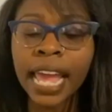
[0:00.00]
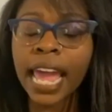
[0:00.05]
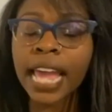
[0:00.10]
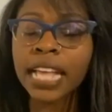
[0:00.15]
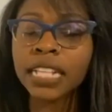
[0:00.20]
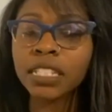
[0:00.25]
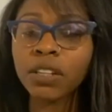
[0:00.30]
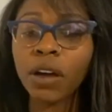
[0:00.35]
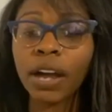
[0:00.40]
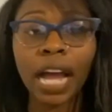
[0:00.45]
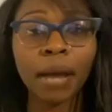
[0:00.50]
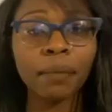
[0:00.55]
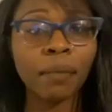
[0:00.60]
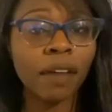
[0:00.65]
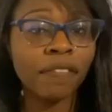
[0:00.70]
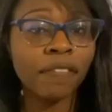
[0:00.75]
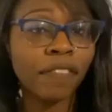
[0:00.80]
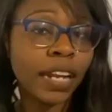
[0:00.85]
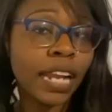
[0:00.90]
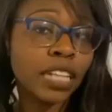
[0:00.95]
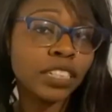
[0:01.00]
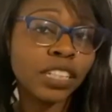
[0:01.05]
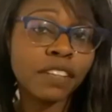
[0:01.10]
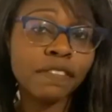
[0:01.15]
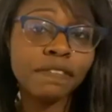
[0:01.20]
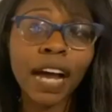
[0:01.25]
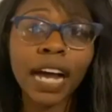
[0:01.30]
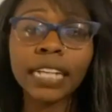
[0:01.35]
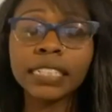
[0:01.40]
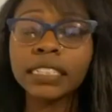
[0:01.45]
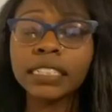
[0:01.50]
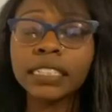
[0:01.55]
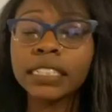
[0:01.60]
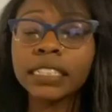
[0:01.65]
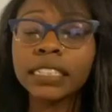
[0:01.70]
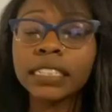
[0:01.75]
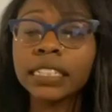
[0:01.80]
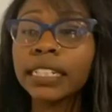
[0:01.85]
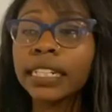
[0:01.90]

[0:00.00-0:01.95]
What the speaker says: And so I got my financial advisor,